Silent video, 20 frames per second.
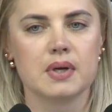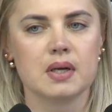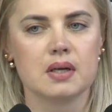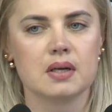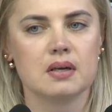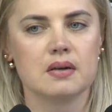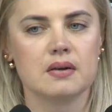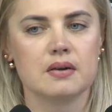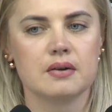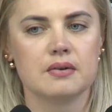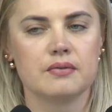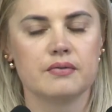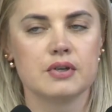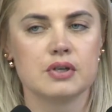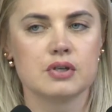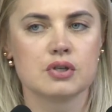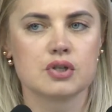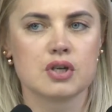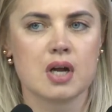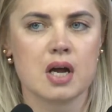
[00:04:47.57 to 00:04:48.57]
to have
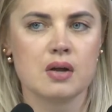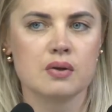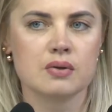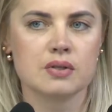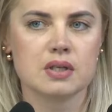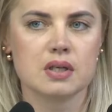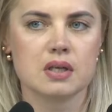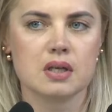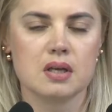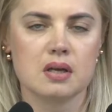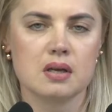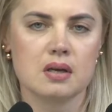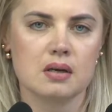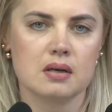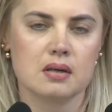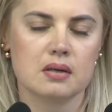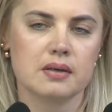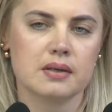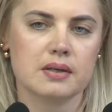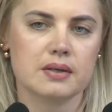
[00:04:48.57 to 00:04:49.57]
rest,
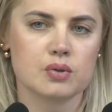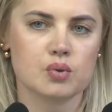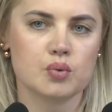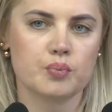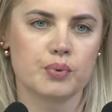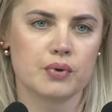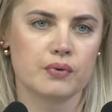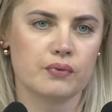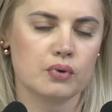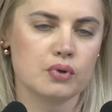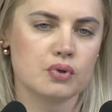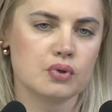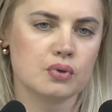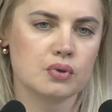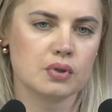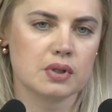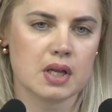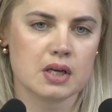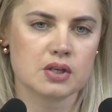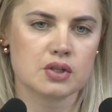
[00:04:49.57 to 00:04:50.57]
and they are
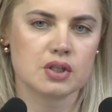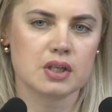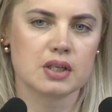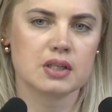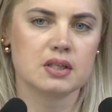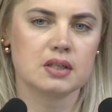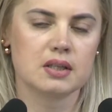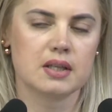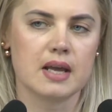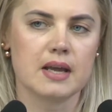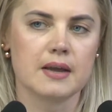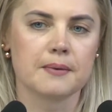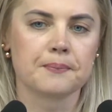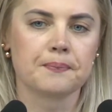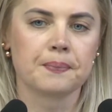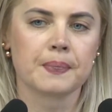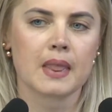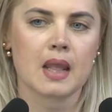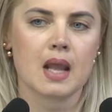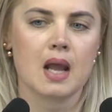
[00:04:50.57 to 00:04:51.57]
substituted
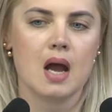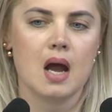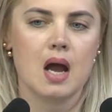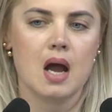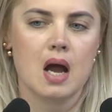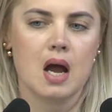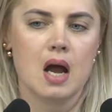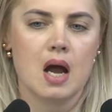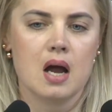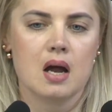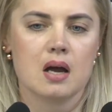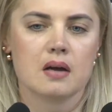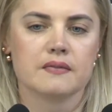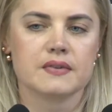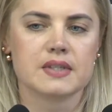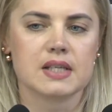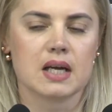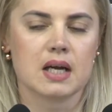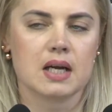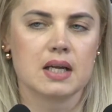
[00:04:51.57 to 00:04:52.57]
with other
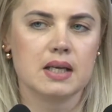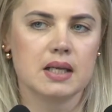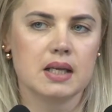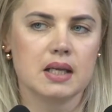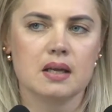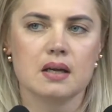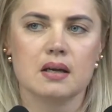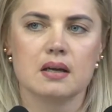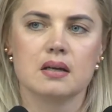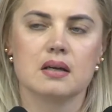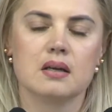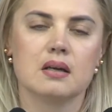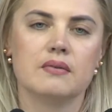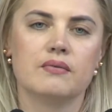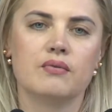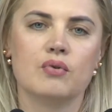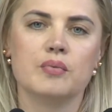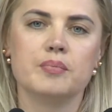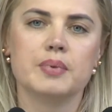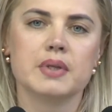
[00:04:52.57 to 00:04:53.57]

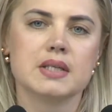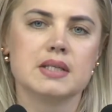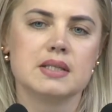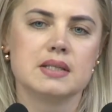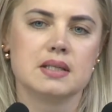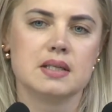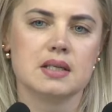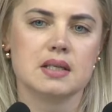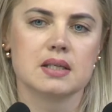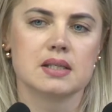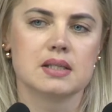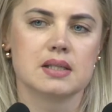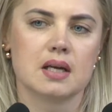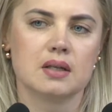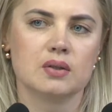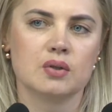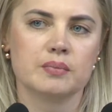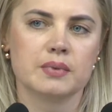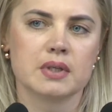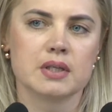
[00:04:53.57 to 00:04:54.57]
employees from our
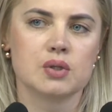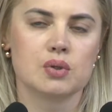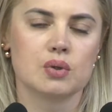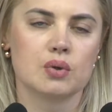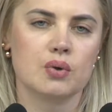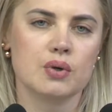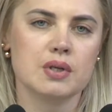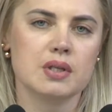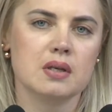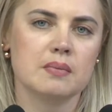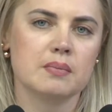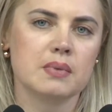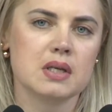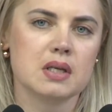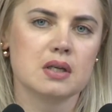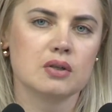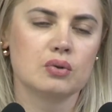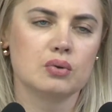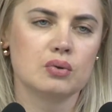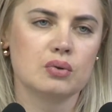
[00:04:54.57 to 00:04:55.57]

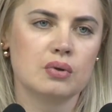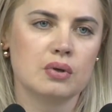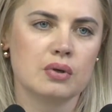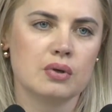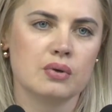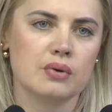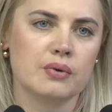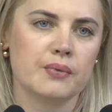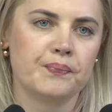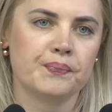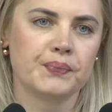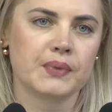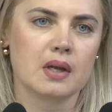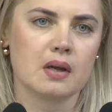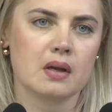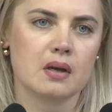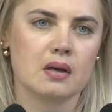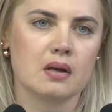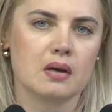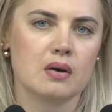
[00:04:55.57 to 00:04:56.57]
institutions.
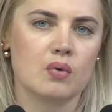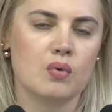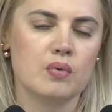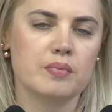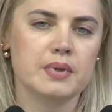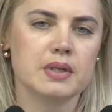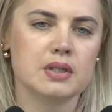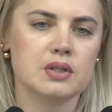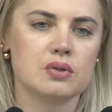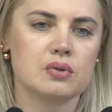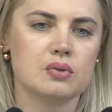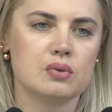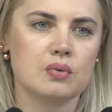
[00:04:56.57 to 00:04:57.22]
As of today,